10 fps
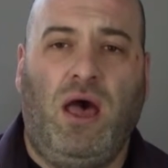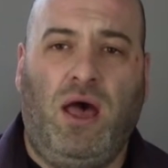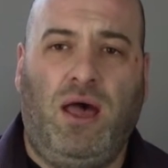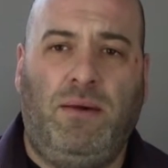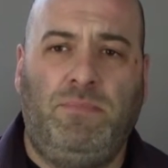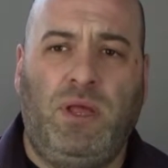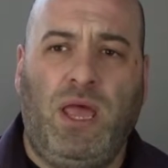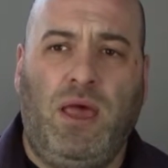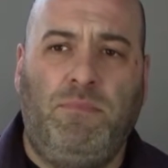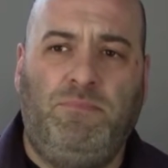
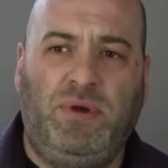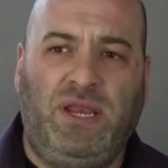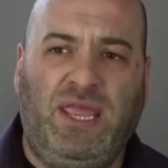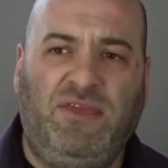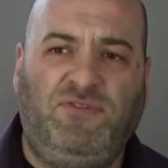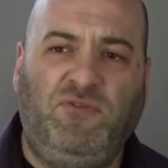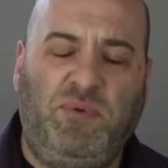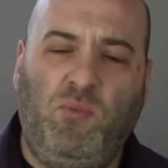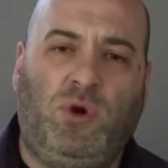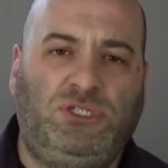But if you've
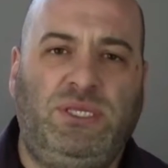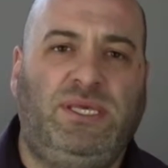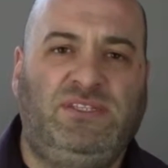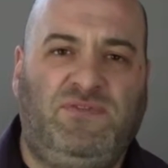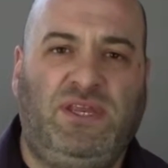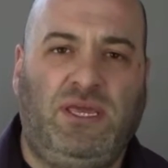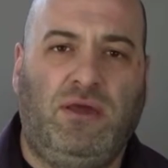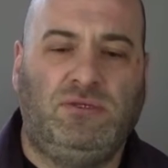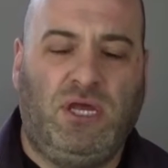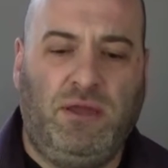been watching these
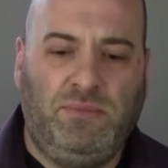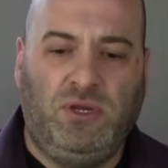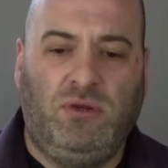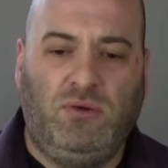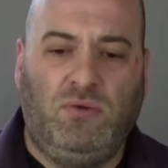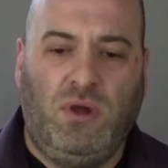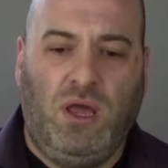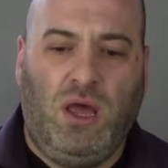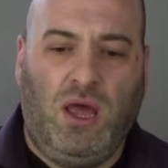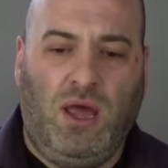videos, I'm going
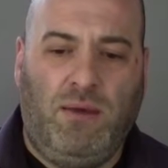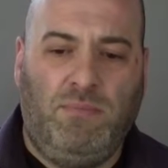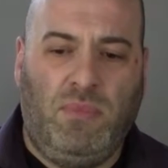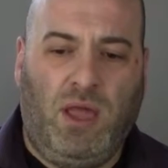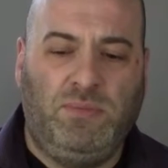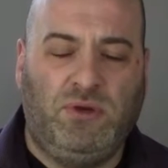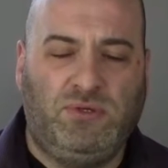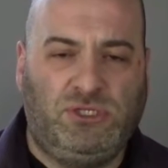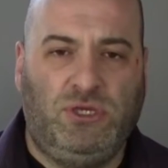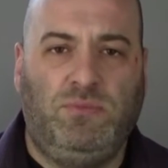to
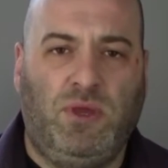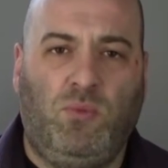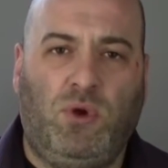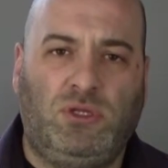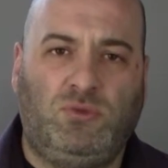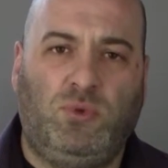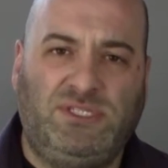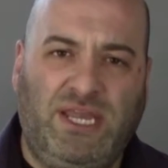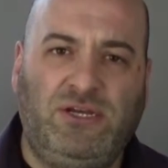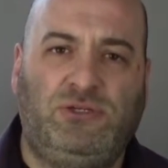assume that what
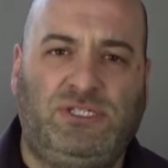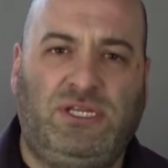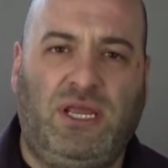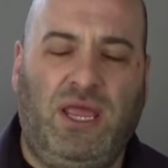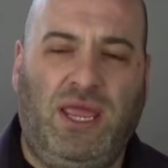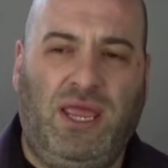was interesting